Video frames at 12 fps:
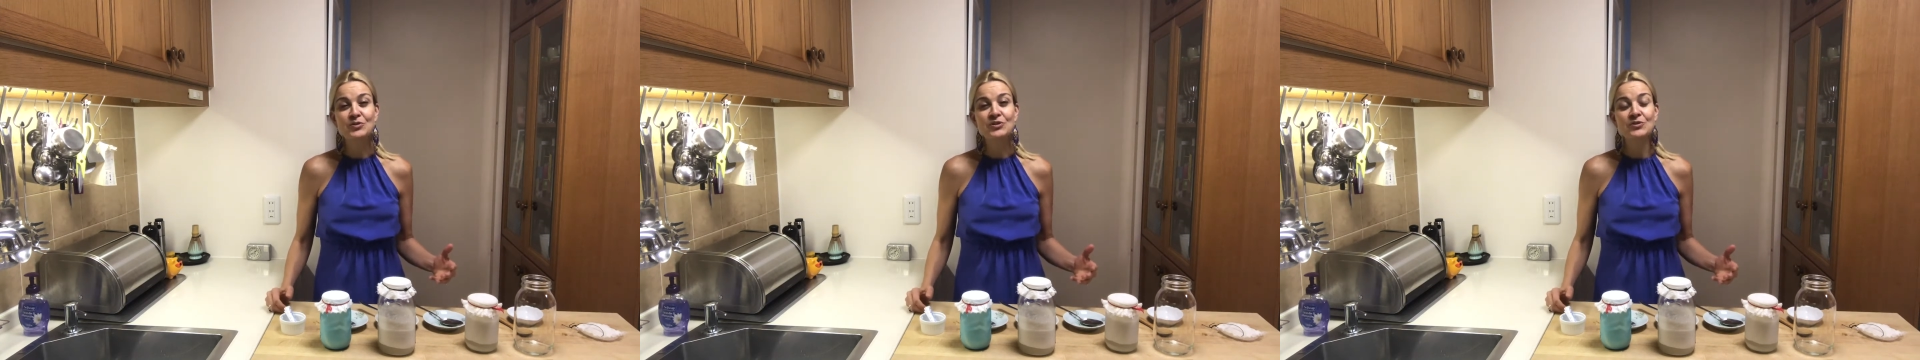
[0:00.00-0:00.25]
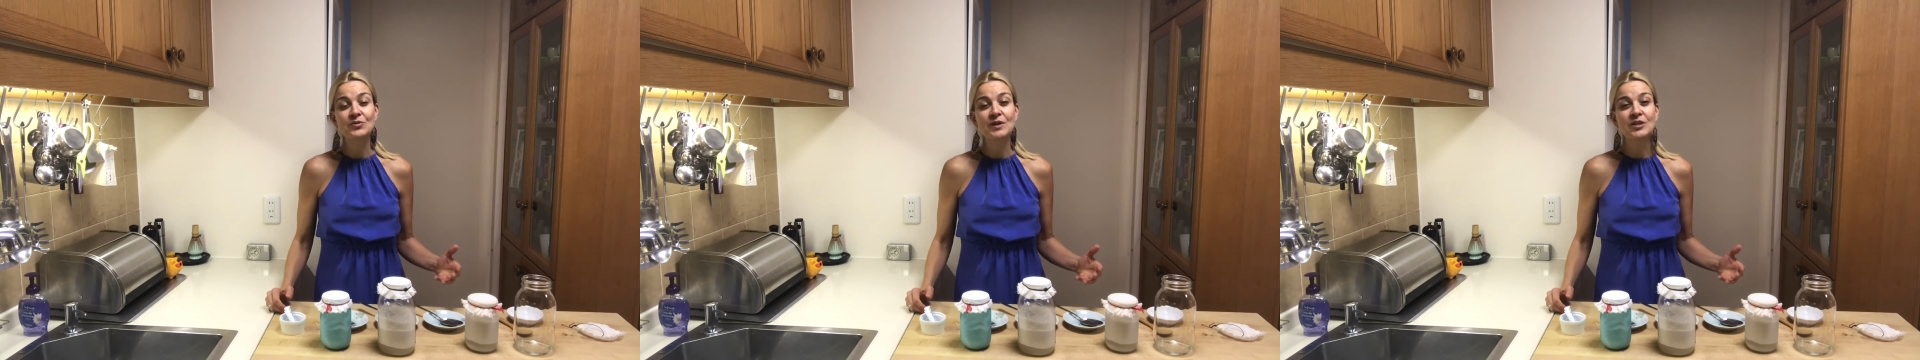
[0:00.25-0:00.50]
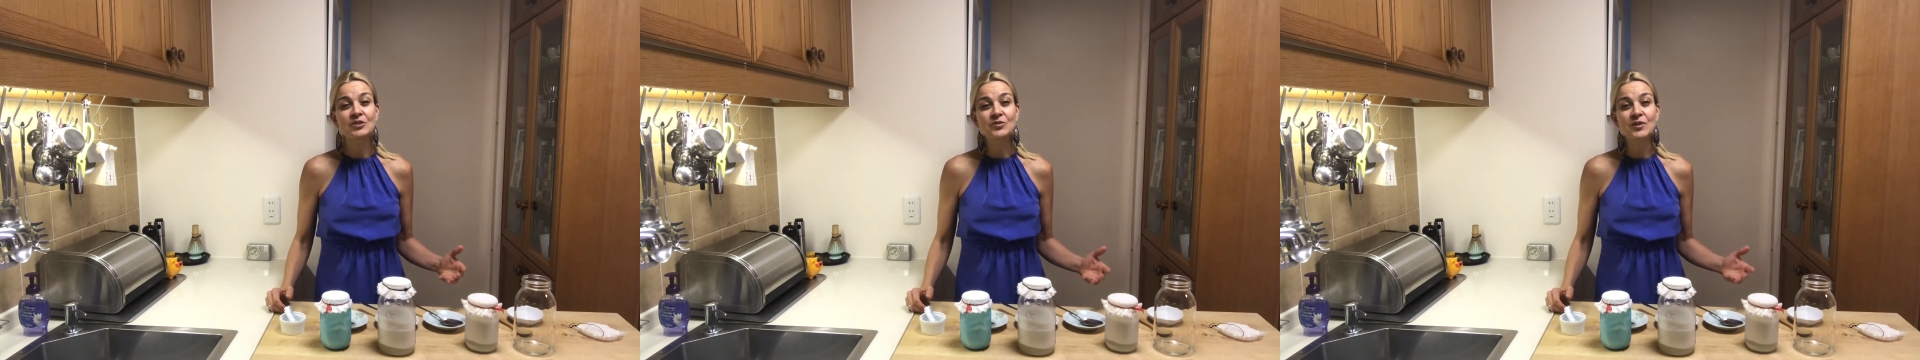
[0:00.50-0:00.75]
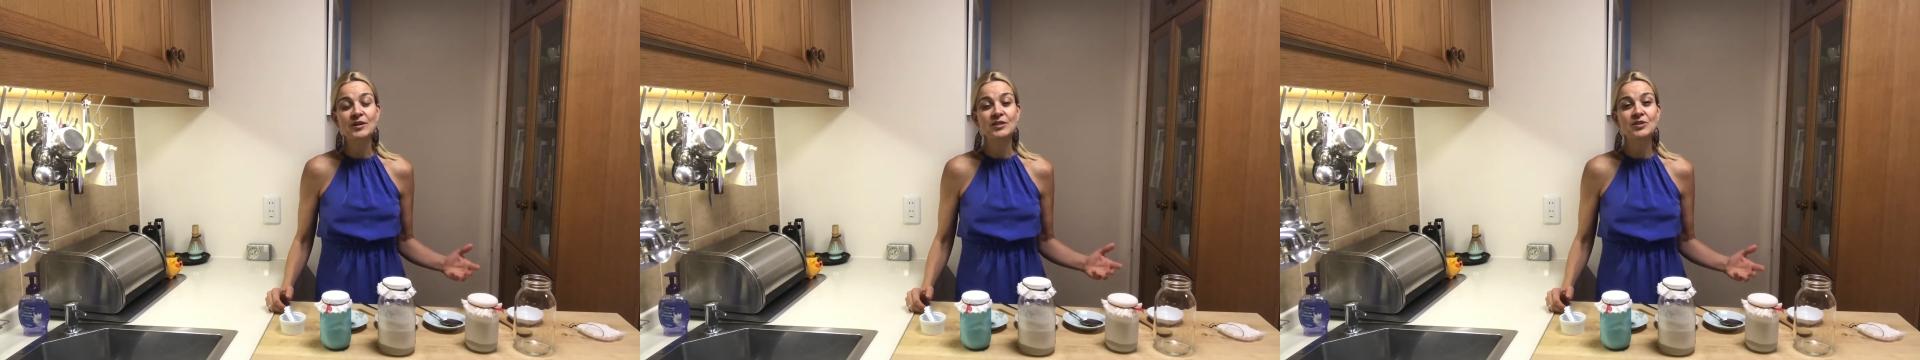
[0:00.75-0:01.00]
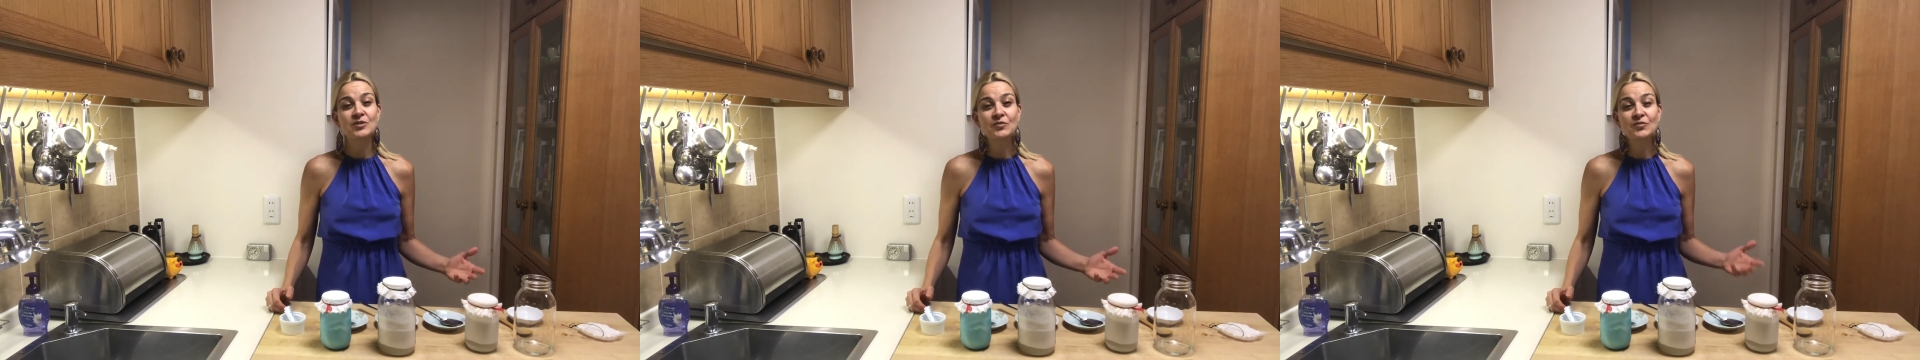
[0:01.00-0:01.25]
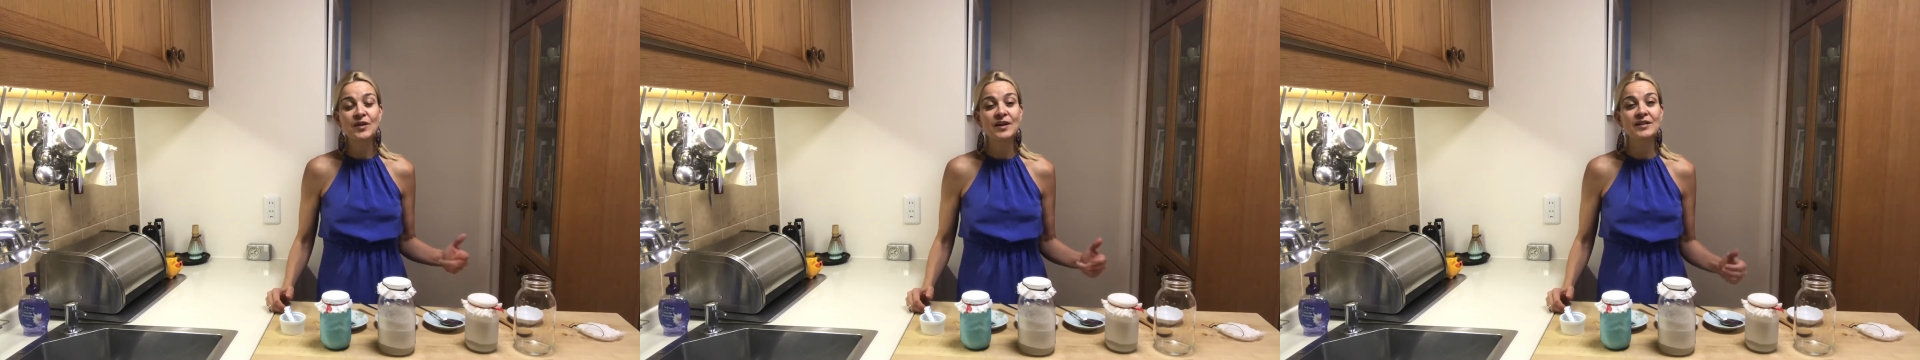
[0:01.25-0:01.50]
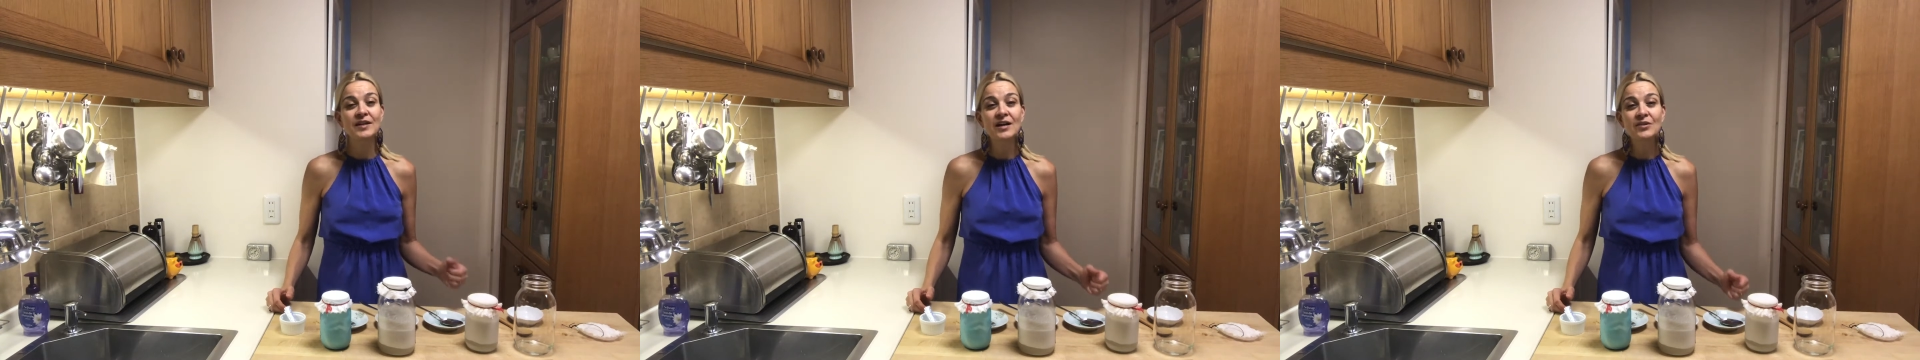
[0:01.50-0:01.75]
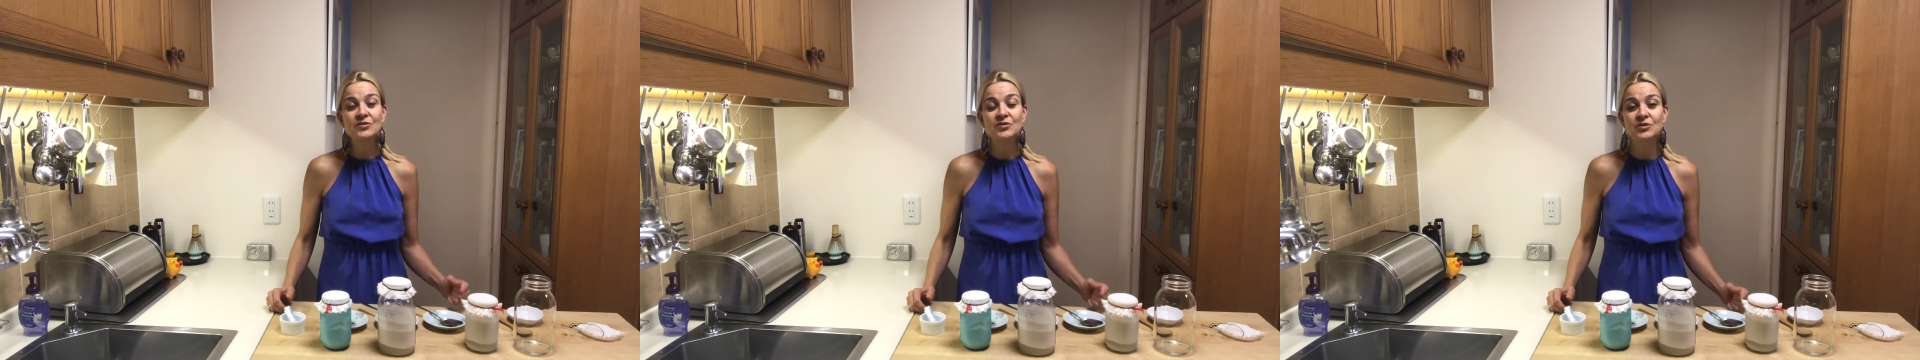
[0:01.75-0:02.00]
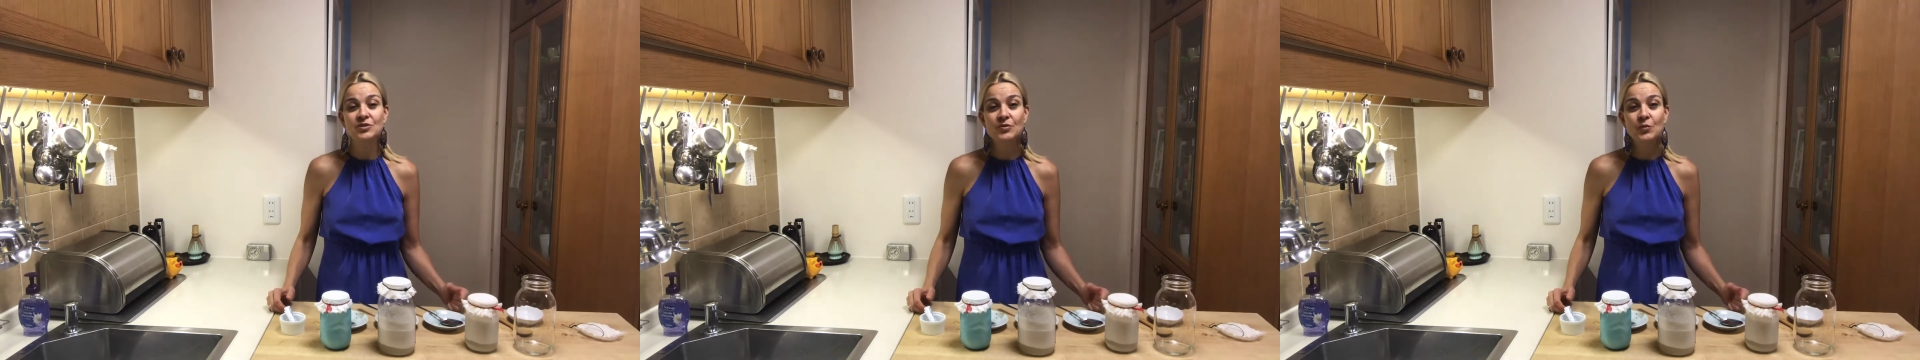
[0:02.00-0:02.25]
so I tried to find out